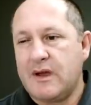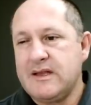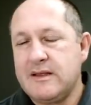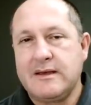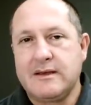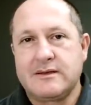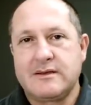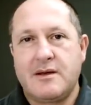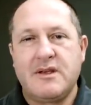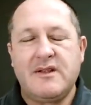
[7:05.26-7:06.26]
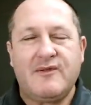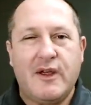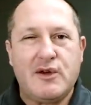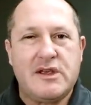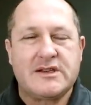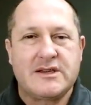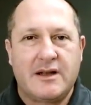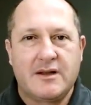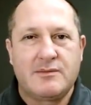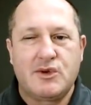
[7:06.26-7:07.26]
things. I mean, very
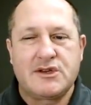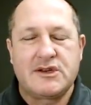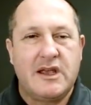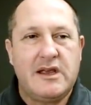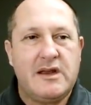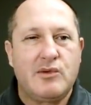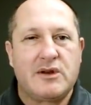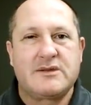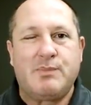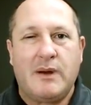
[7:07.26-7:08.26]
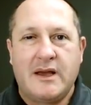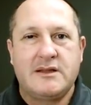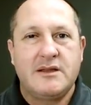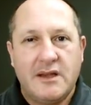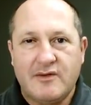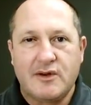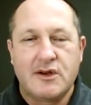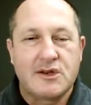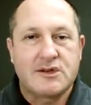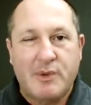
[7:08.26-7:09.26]
seldom was anyone's plight ever
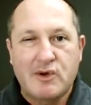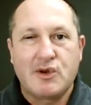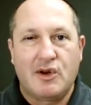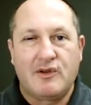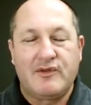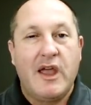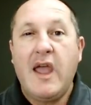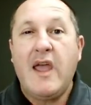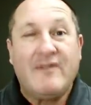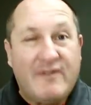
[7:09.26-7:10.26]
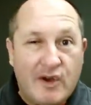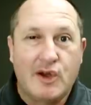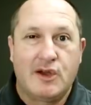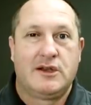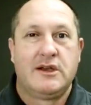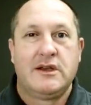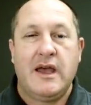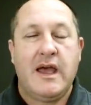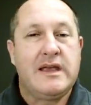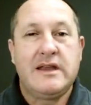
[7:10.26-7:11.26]
spoken of, ever,
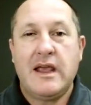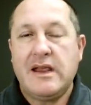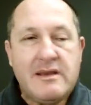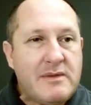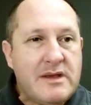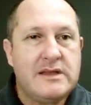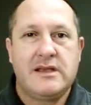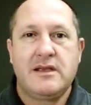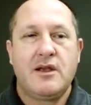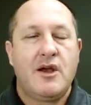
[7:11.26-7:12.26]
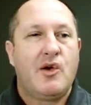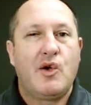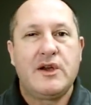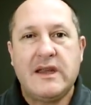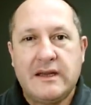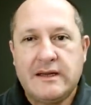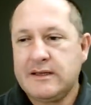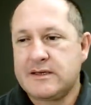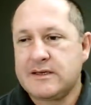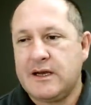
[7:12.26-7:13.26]
in any meeting or in any
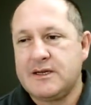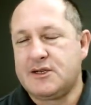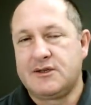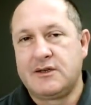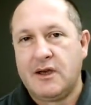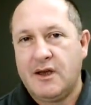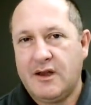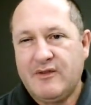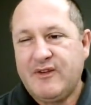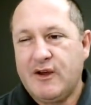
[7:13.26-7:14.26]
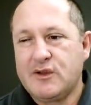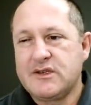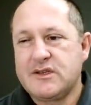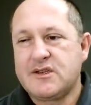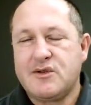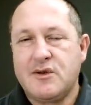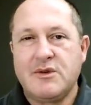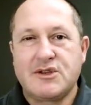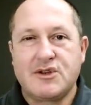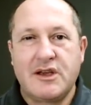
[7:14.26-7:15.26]
discussion. And I found this extremely
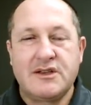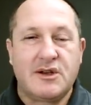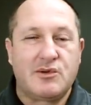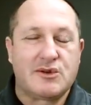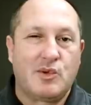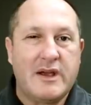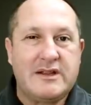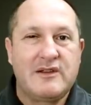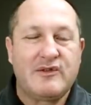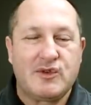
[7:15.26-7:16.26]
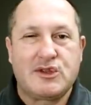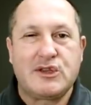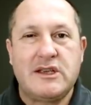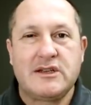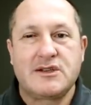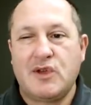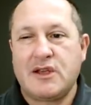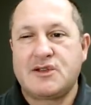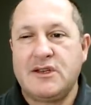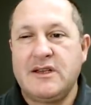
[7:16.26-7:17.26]
strange. I was waiting for 3 years to
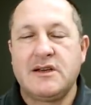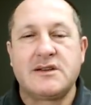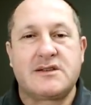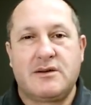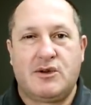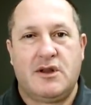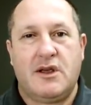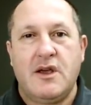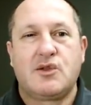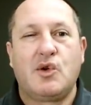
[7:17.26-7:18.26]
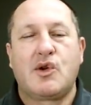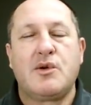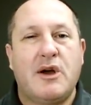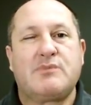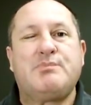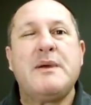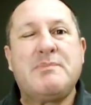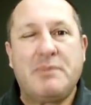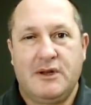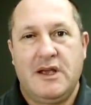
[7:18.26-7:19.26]
actually hear someone talk about
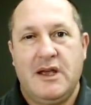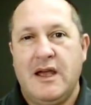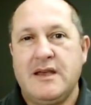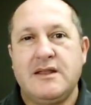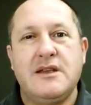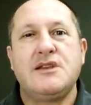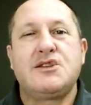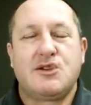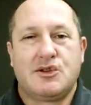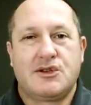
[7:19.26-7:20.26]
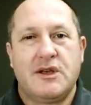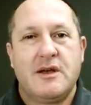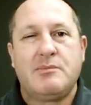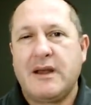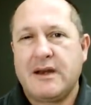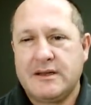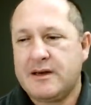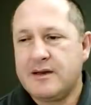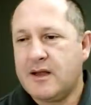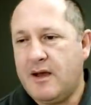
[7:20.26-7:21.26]
people and their issues, but it
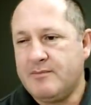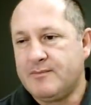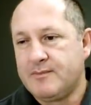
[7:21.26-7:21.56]
didn't come.